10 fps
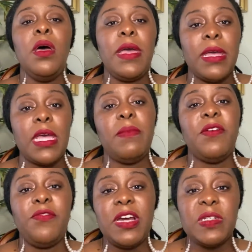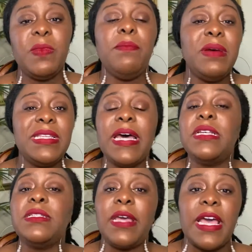incoming freshmen, but that is
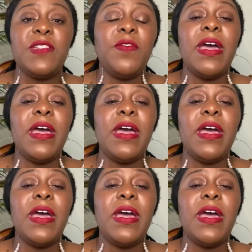the case for